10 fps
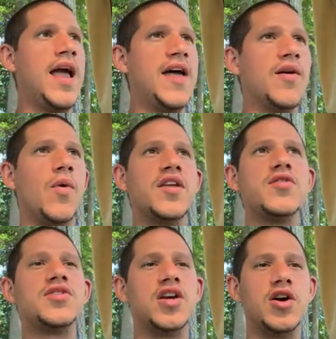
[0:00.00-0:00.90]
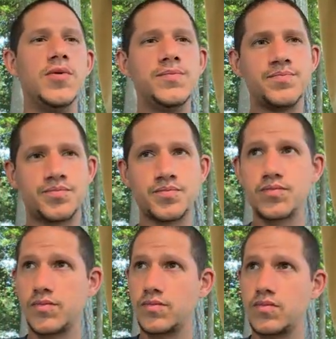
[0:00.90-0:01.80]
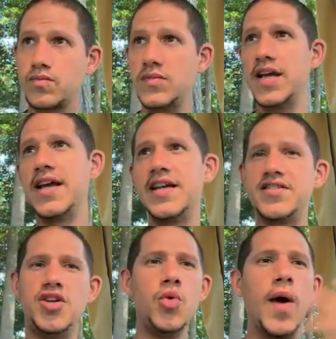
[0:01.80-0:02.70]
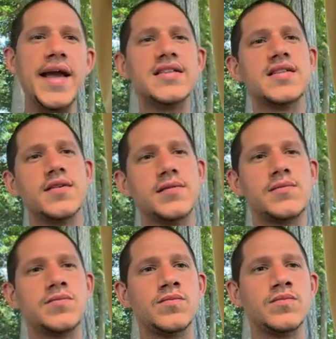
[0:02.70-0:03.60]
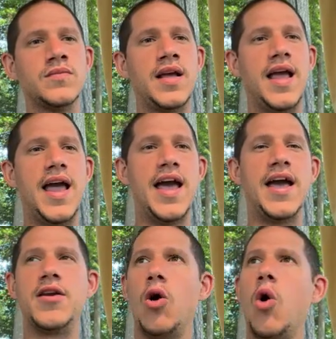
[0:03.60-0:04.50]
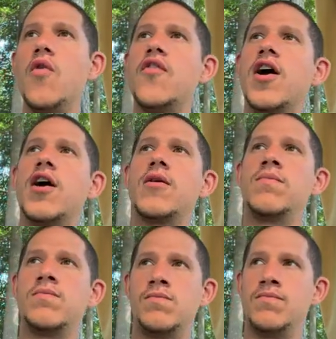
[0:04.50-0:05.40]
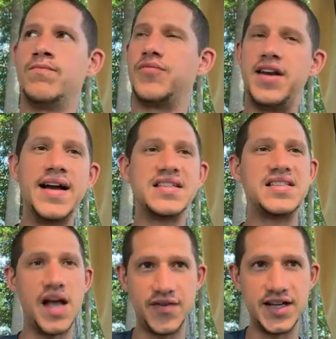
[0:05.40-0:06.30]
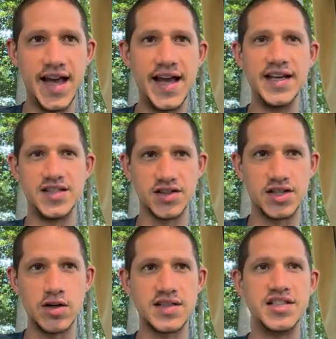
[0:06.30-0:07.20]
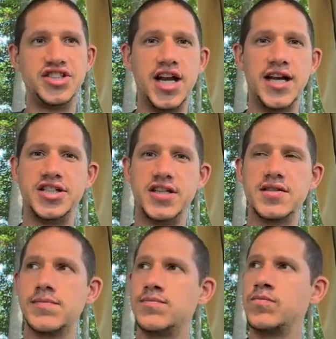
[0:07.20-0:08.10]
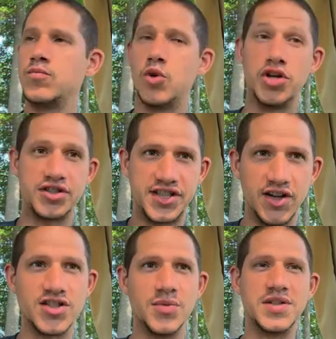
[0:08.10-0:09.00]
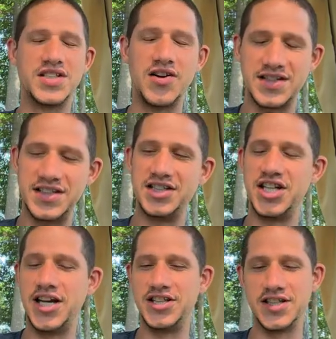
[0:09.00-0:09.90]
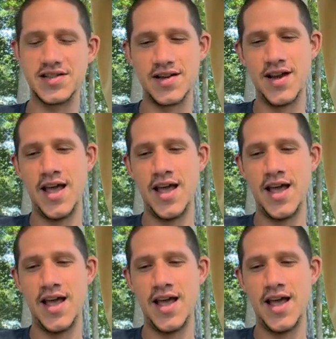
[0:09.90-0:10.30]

And then what you do is you wait and over the next seven days you'll start to see changes or your children will start to see changes